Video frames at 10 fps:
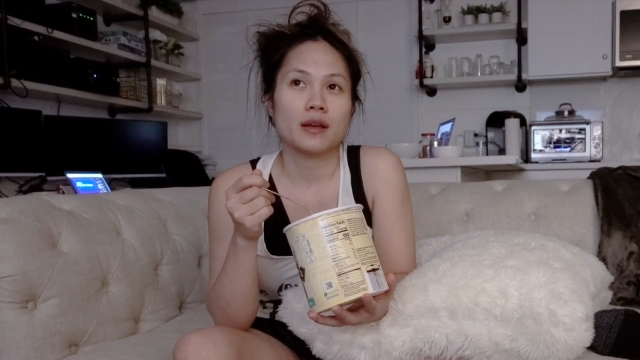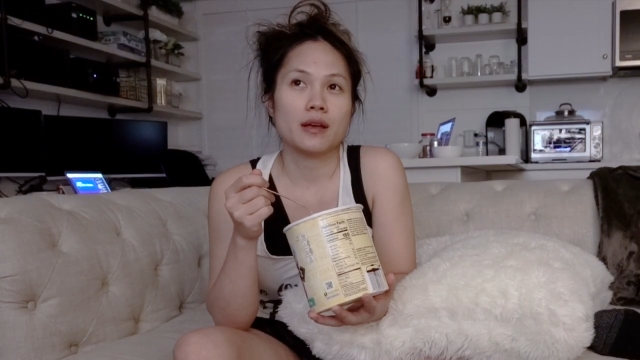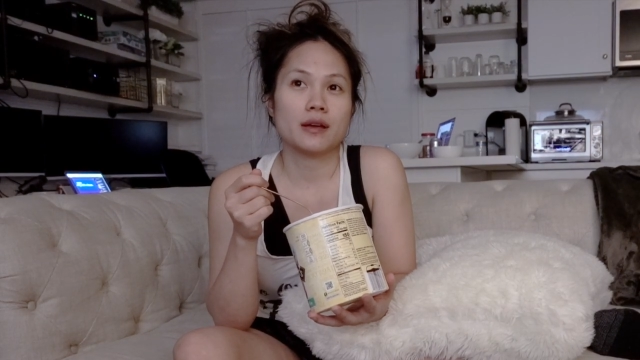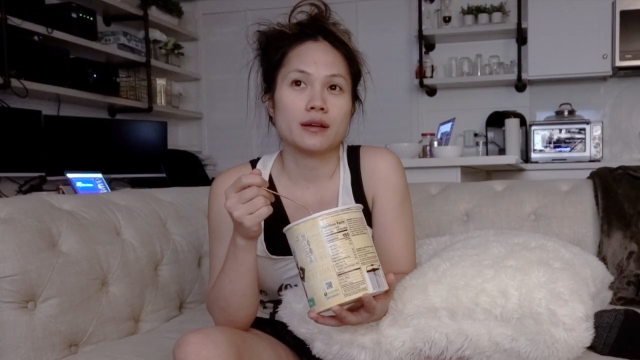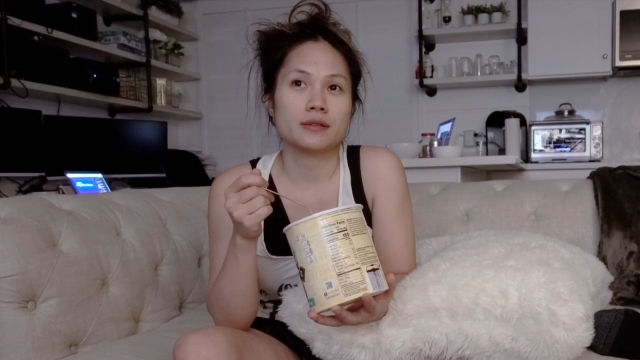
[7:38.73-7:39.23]

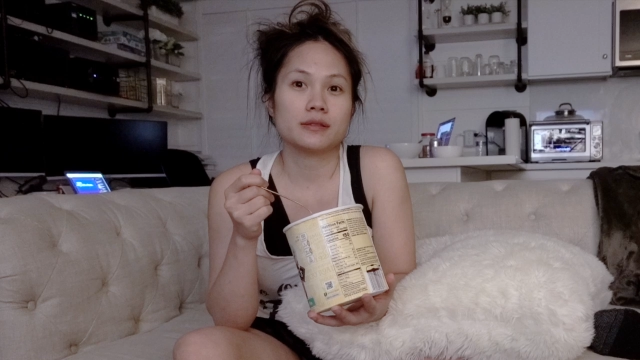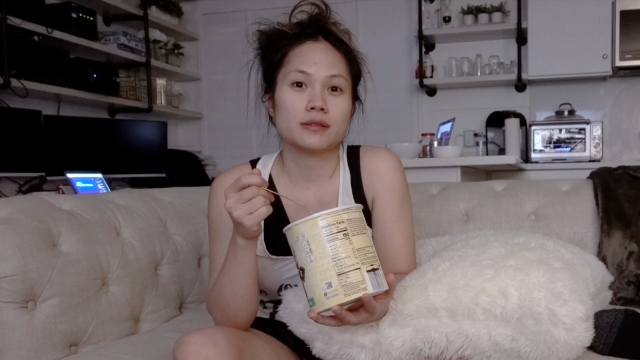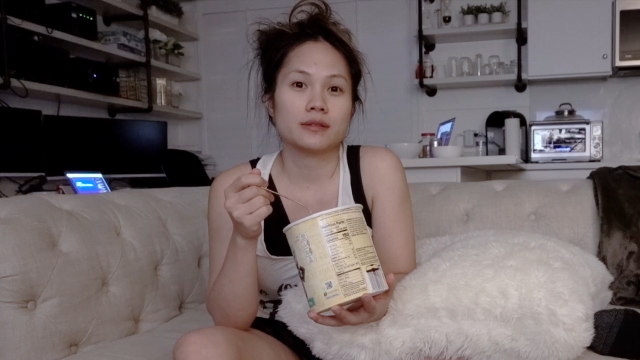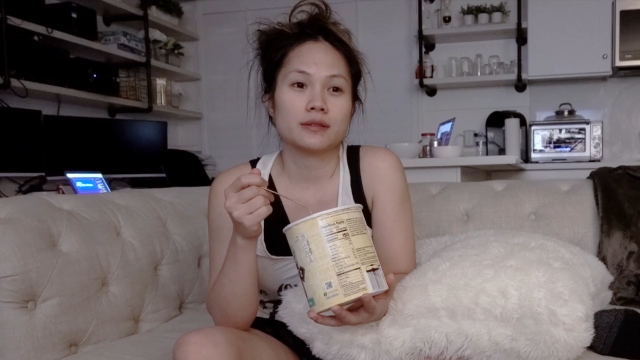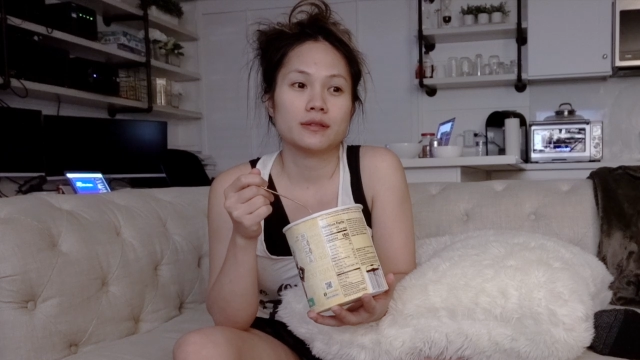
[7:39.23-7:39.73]
and
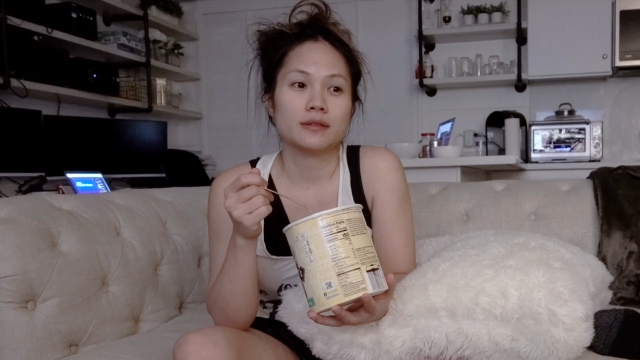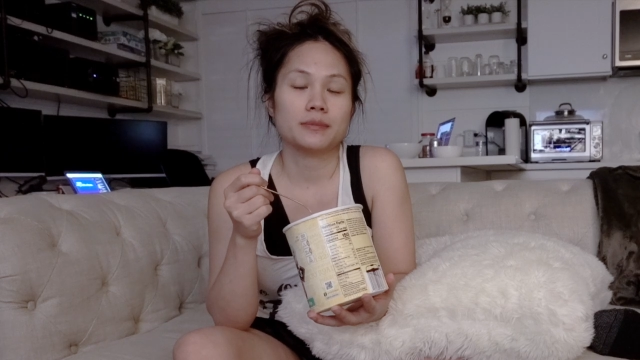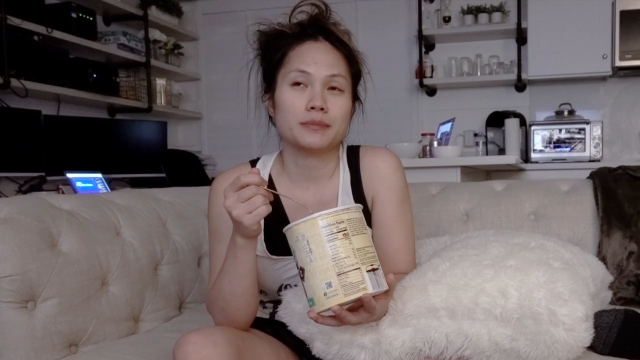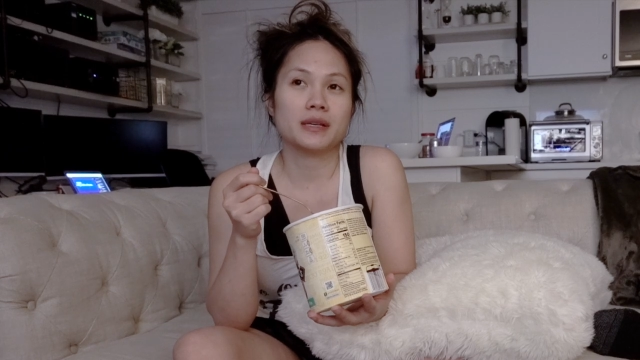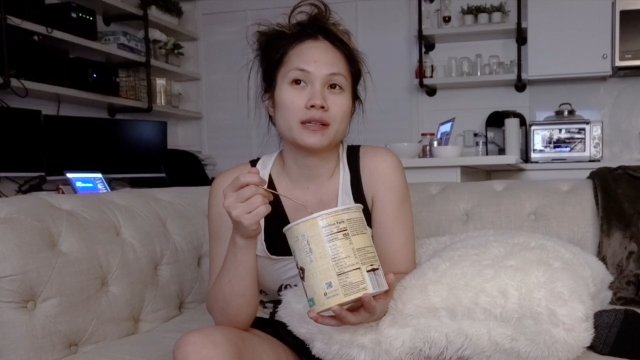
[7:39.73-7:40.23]

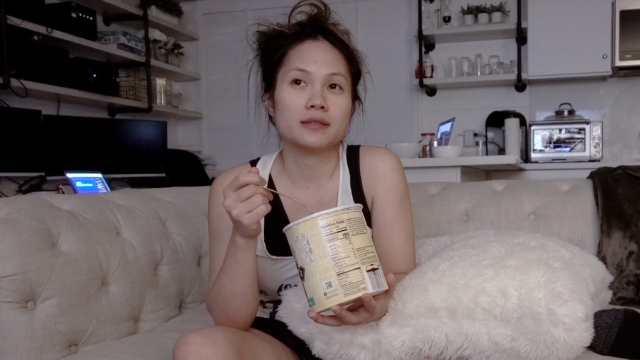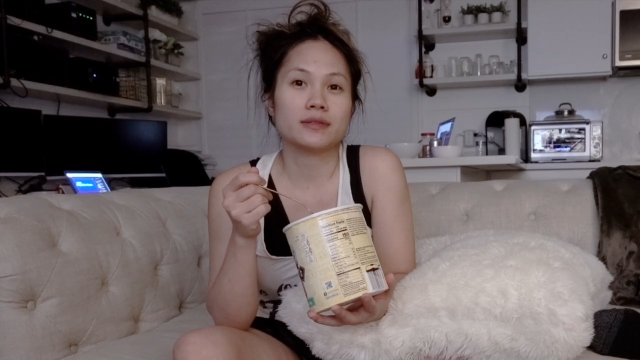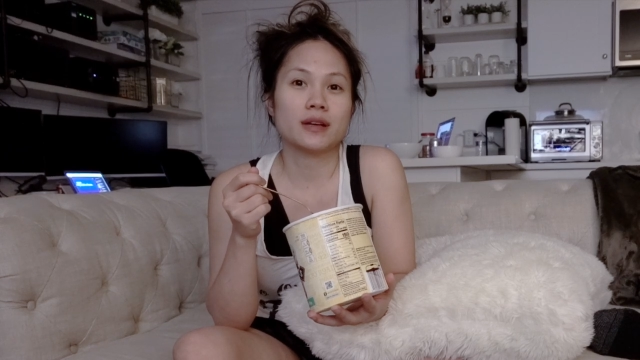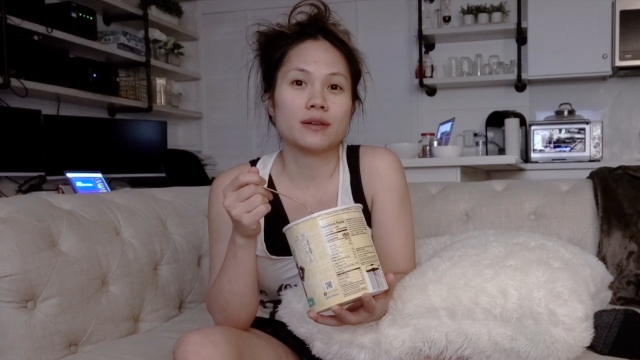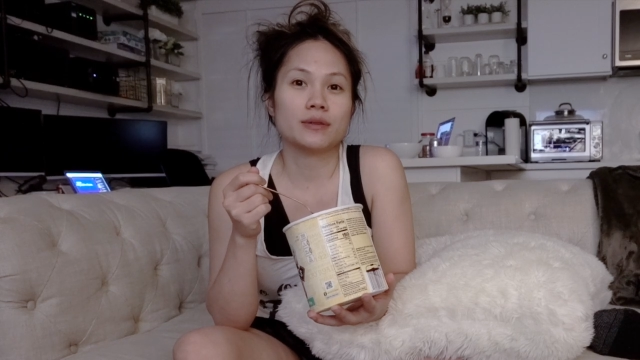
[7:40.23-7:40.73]
because of
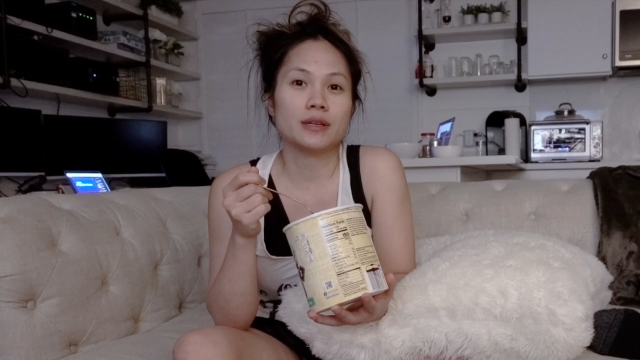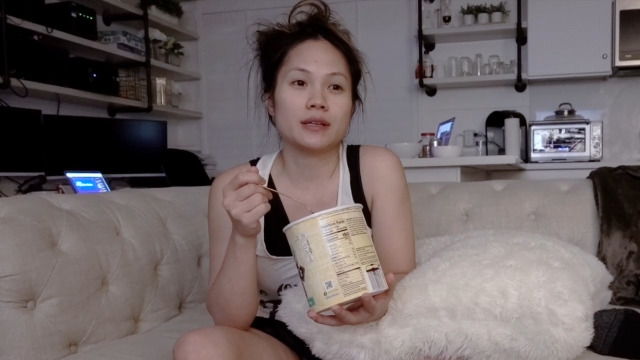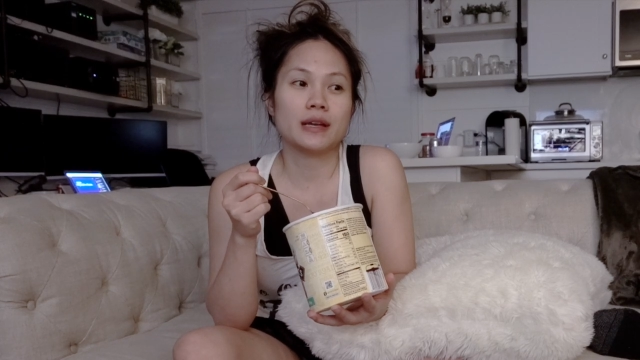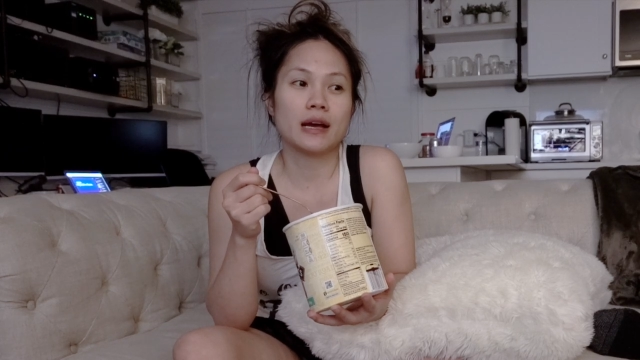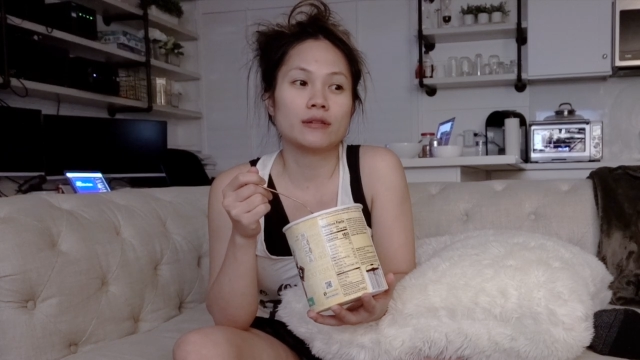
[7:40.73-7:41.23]
that, we
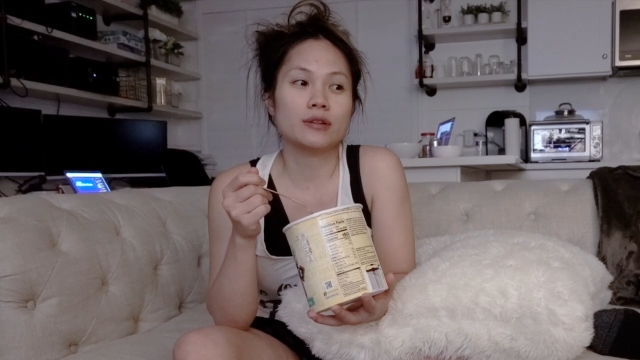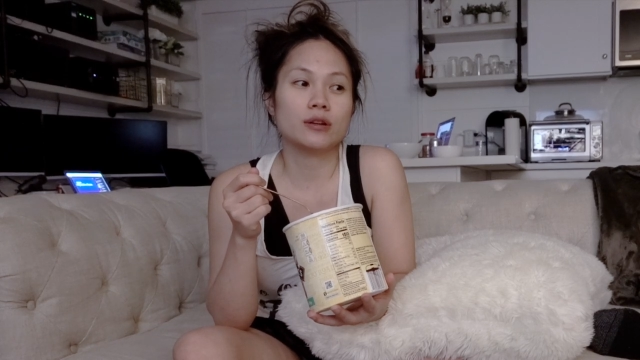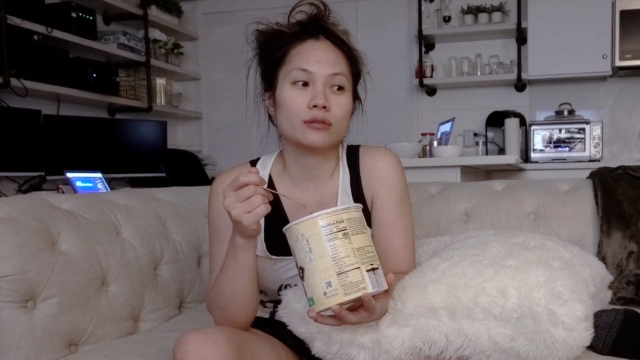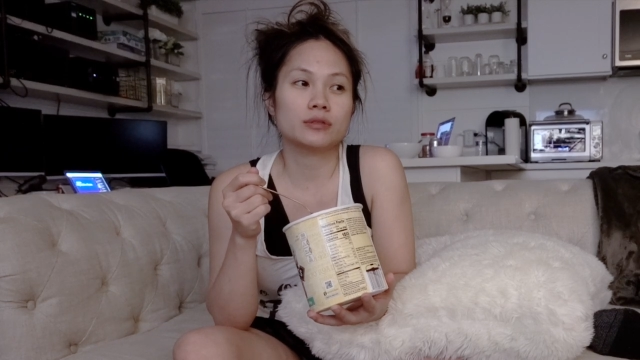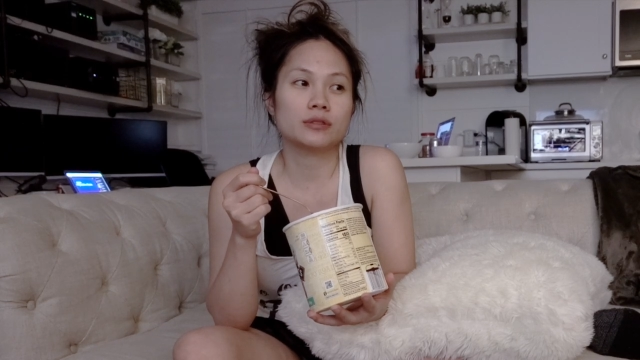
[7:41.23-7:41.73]
now
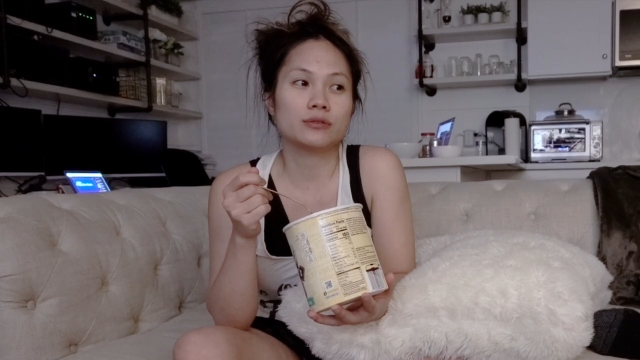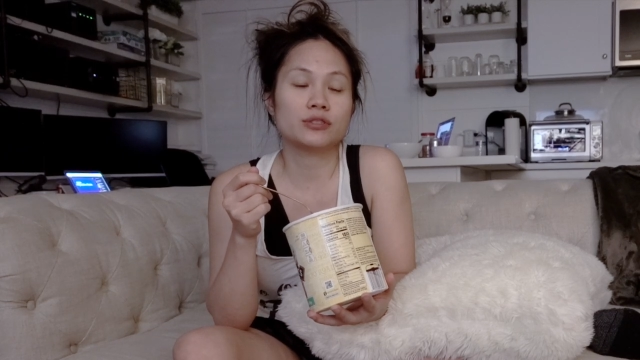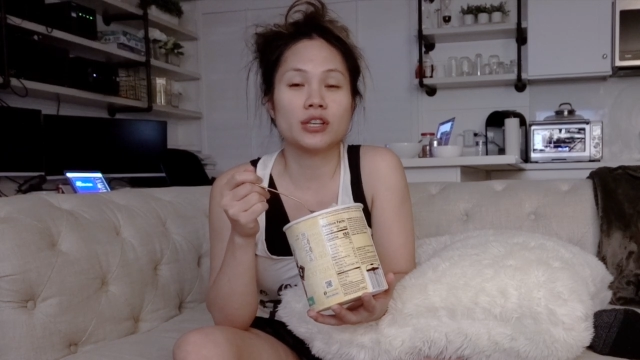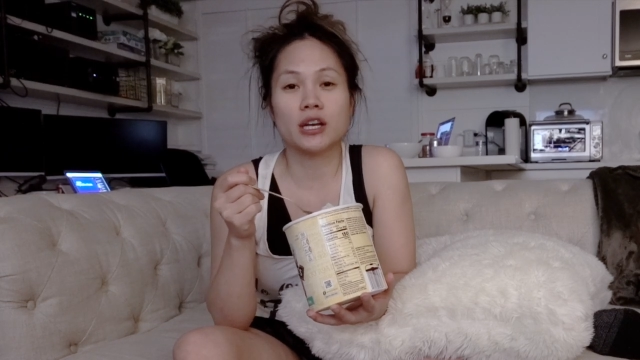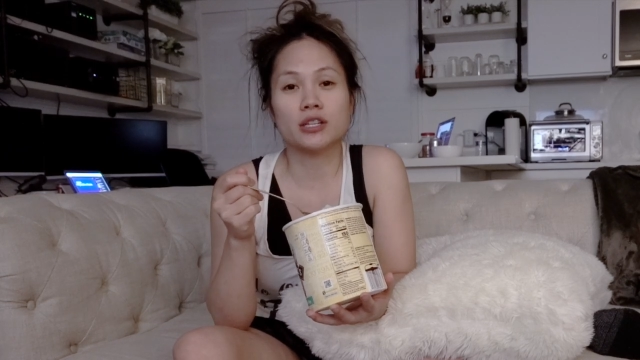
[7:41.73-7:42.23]
know to
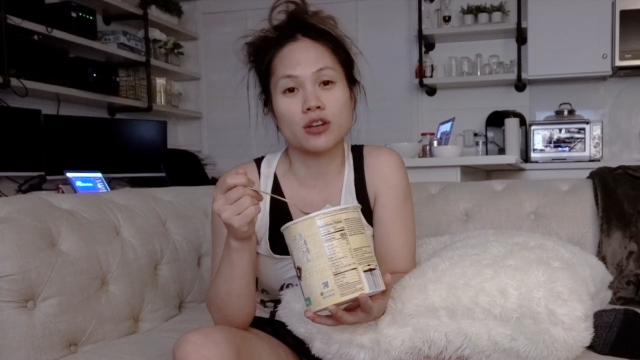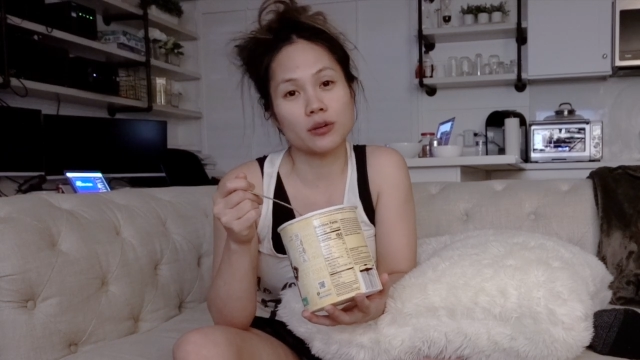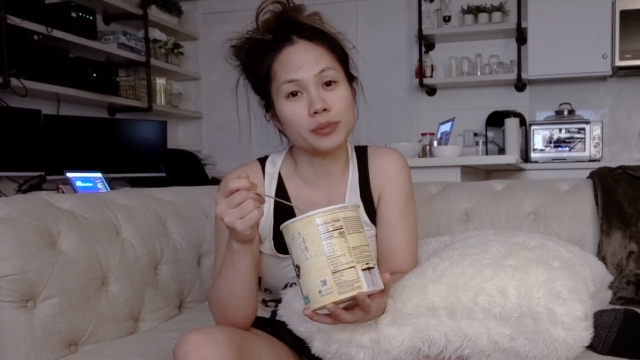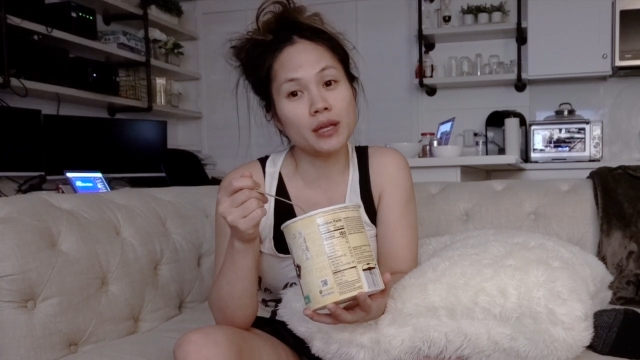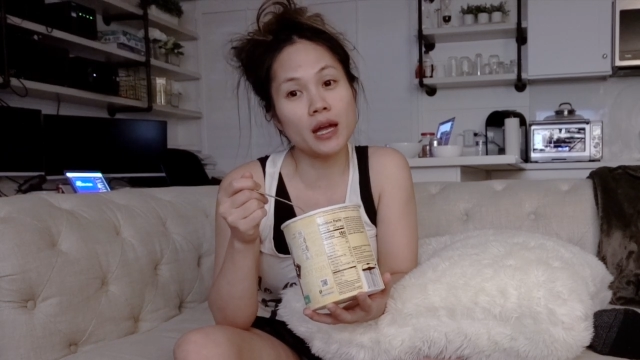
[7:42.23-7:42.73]
change our
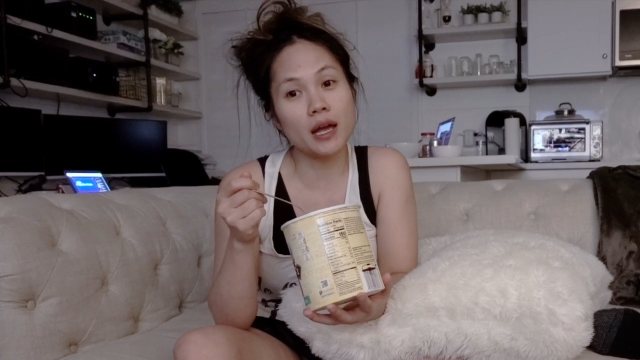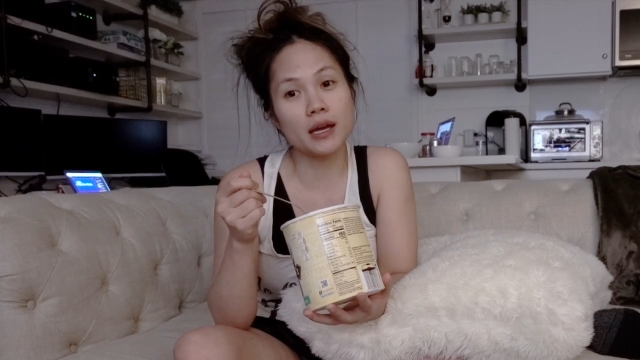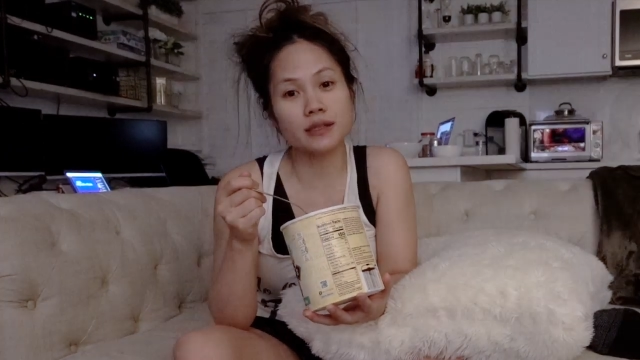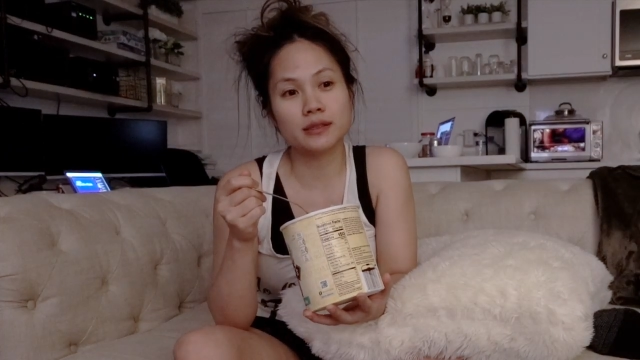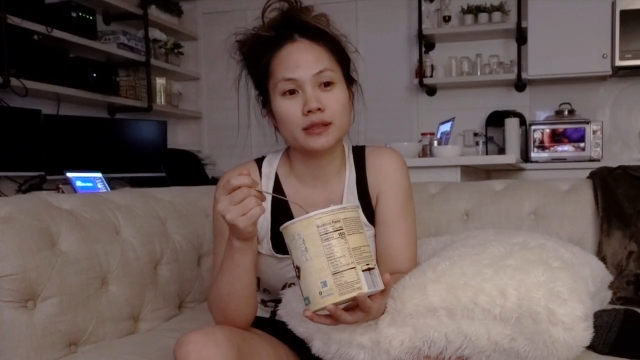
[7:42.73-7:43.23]

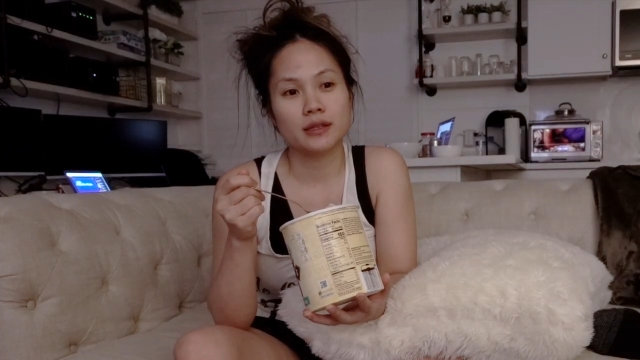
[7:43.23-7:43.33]
plan